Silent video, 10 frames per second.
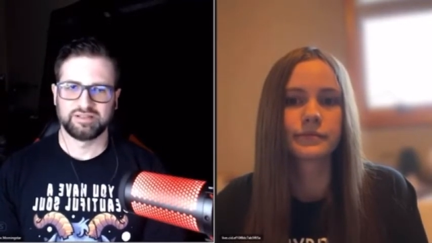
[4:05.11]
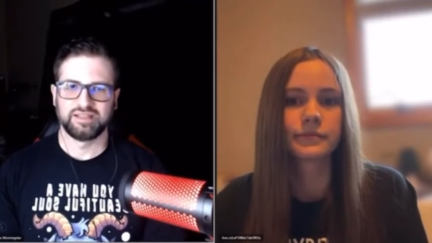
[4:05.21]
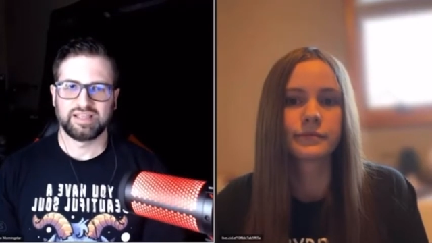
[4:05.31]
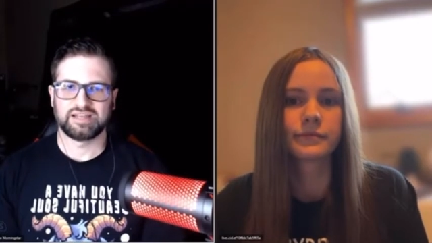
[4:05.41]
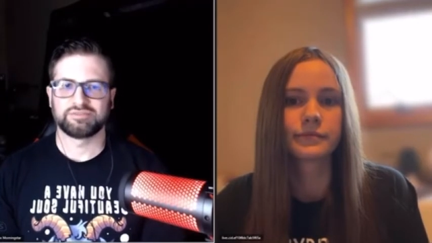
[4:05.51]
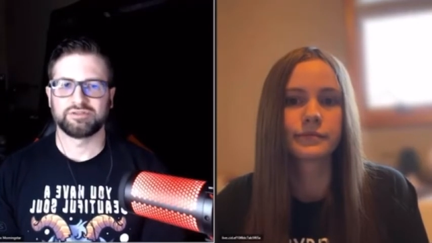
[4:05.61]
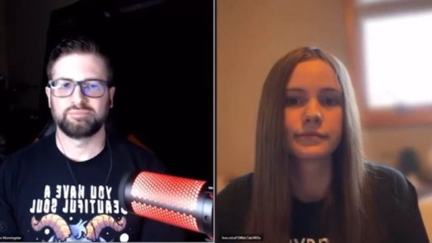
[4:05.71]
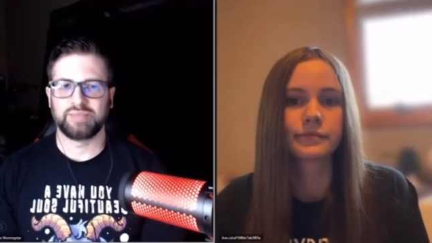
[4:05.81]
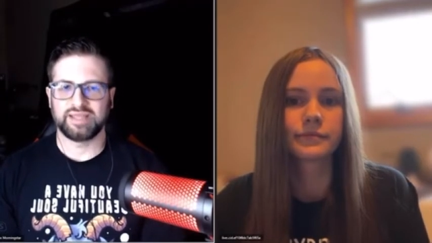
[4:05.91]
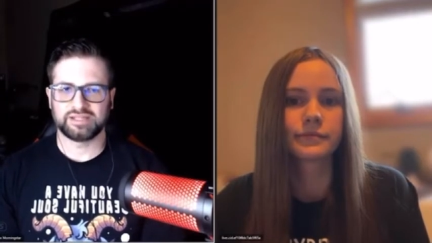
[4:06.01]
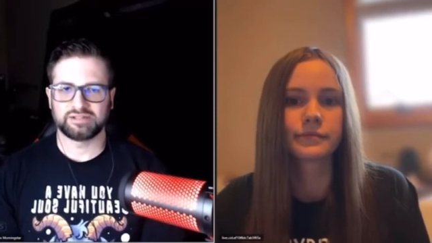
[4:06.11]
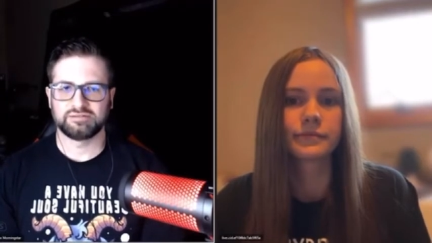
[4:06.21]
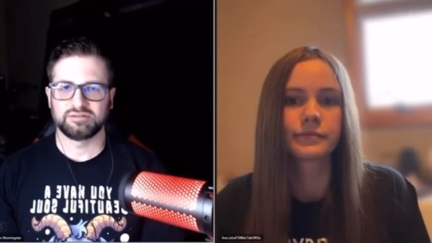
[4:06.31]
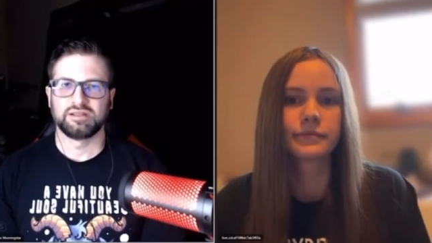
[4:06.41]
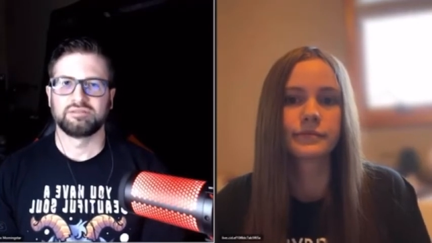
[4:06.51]
Speaker 1: And if they're banned
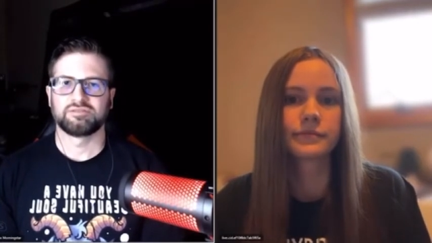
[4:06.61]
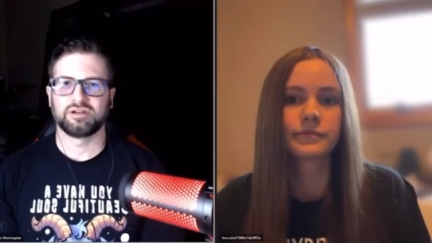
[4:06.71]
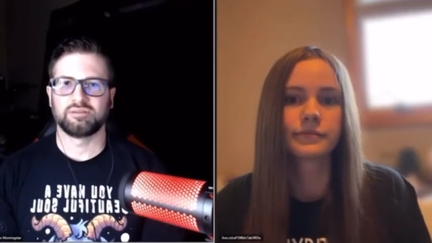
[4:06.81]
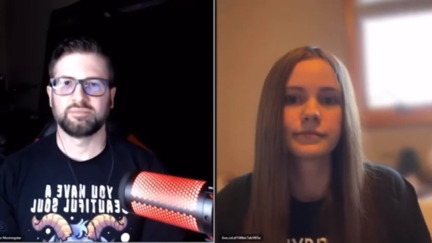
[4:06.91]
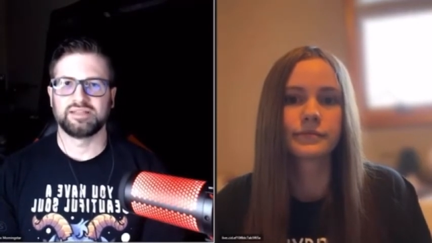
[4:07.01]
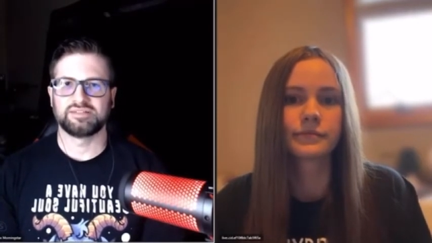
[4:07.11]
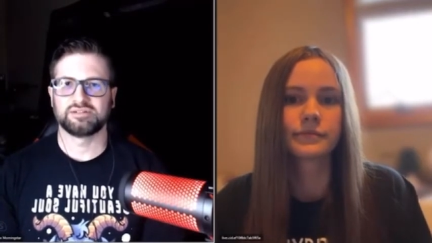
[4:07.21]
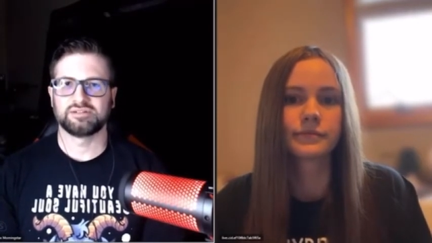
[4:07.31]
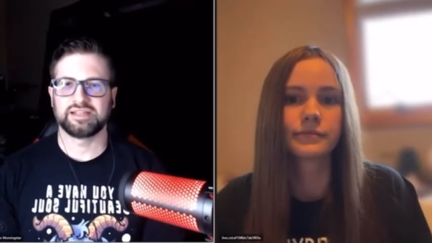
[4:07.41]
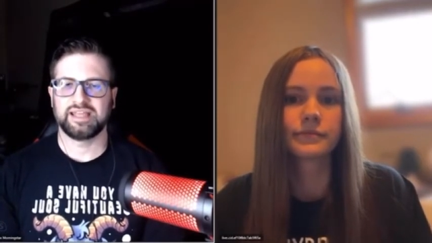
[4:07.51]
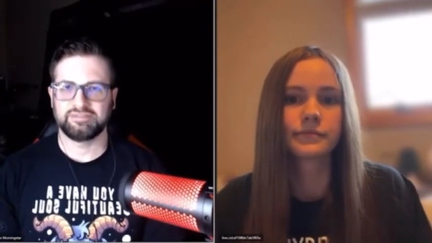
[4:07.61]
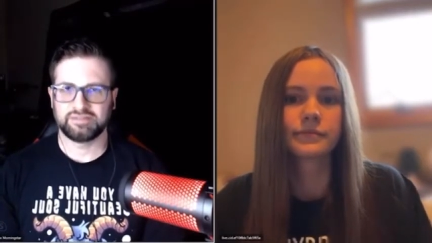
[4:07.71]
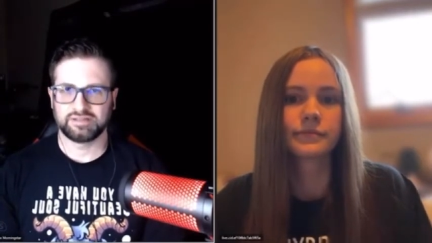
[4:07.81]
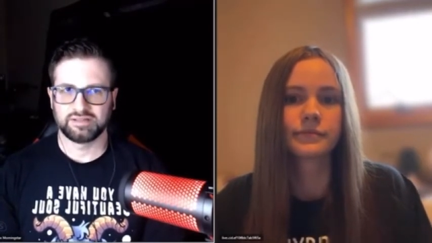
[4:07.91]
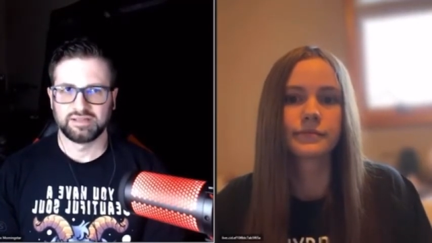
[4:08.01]
from entering heaven
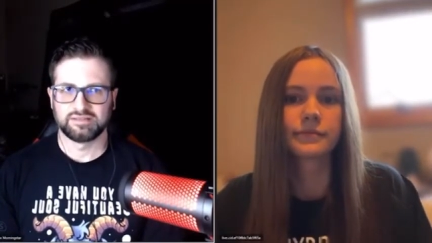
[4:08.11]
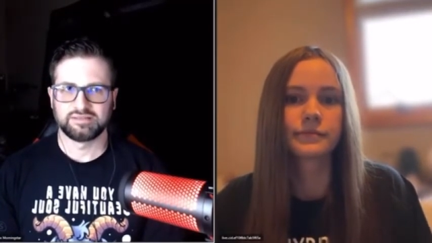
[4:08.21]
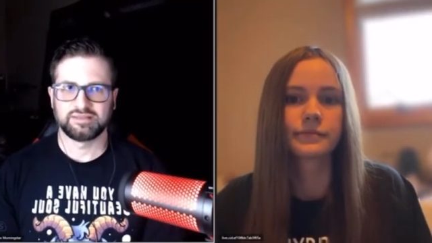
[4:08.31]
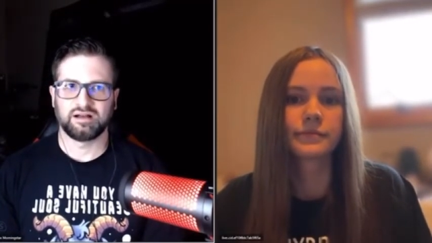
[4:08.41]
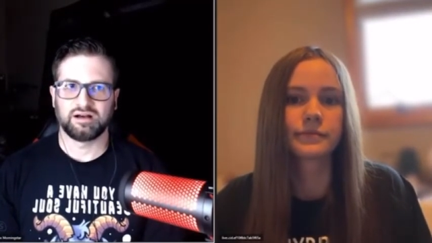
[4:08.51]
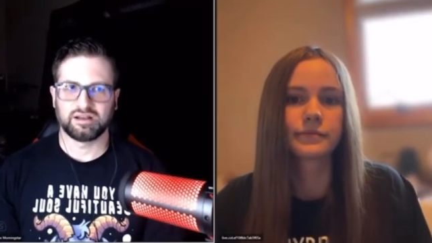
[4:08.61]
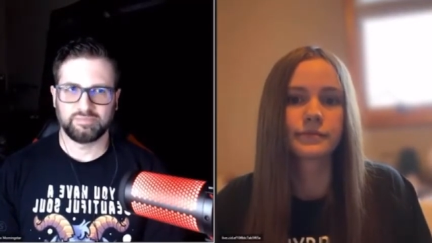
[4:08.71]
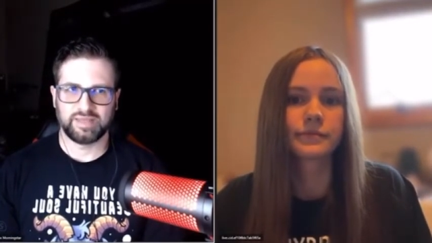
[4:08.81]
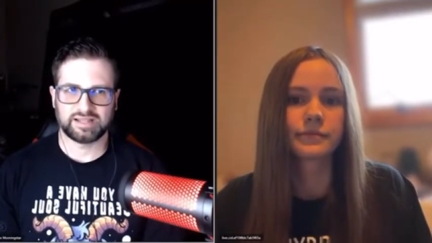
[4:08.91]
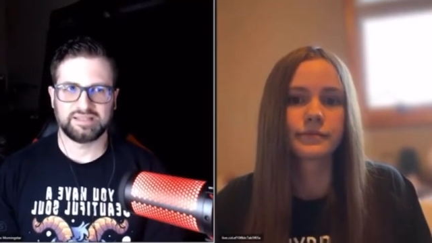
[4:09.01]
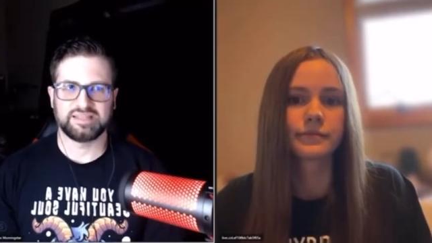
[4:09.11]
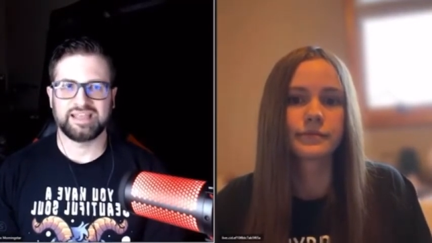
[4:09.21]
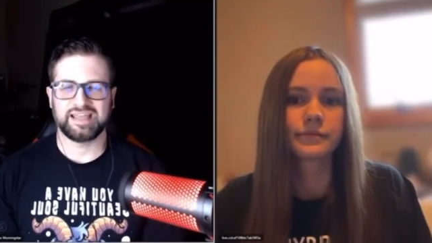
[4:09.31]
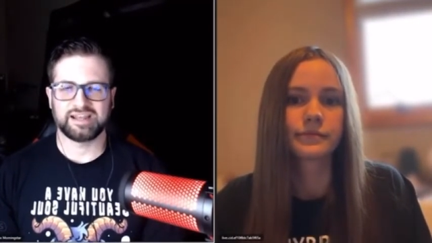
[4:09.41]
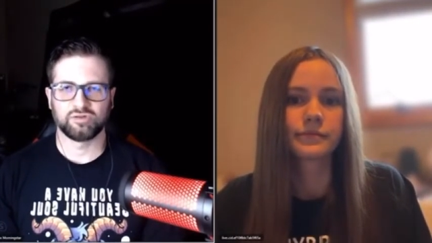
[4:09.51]
that automatically
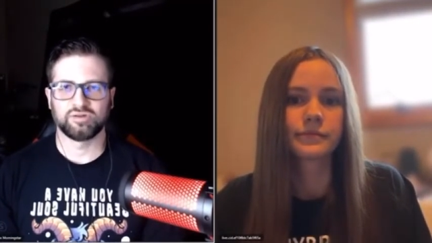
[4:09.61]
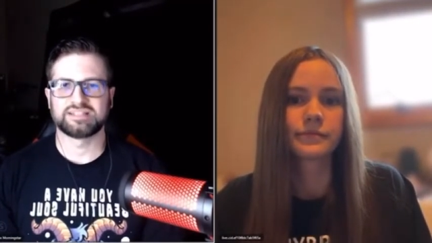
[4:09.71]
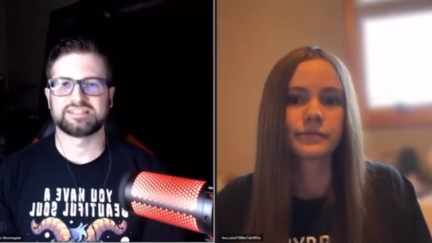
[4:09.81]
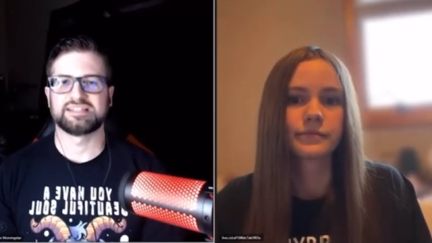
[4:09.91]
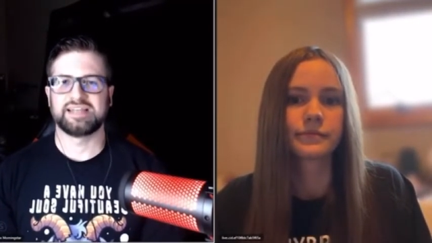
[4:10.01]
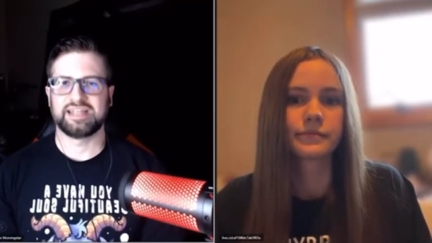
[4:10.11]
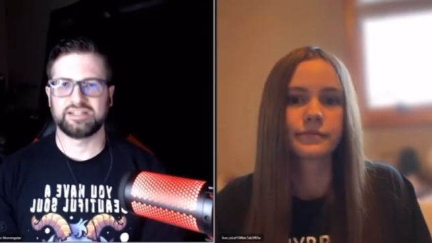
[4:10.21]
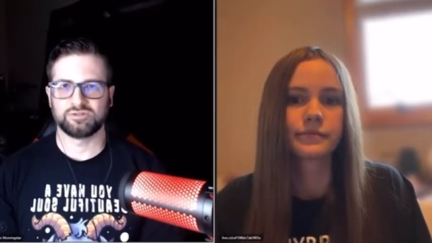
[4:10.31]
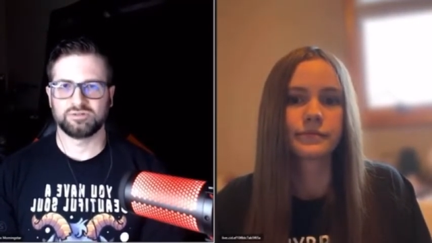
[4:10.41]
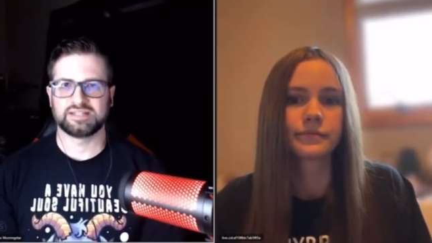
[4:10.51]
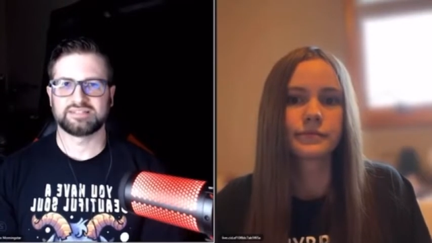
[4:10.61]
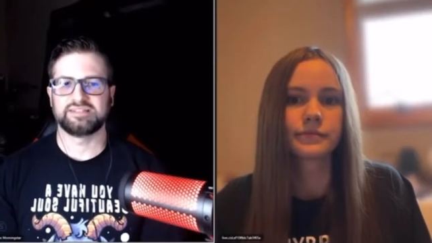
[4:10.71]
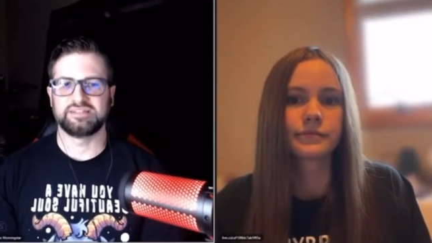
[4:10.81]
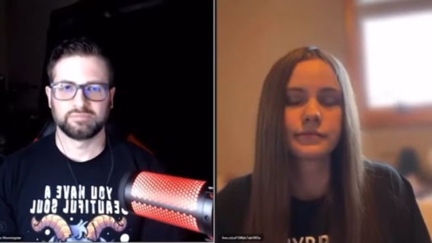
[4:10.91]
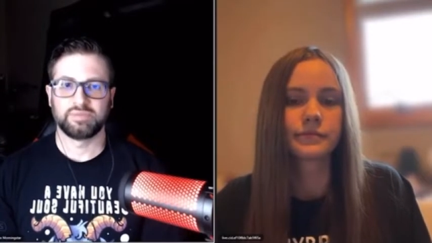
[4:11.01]
categorizes an angel as a
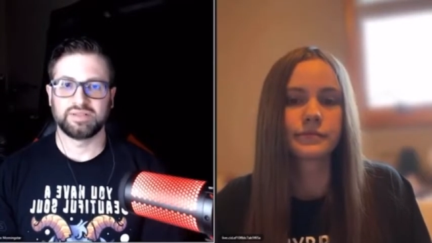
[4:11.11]
demon. But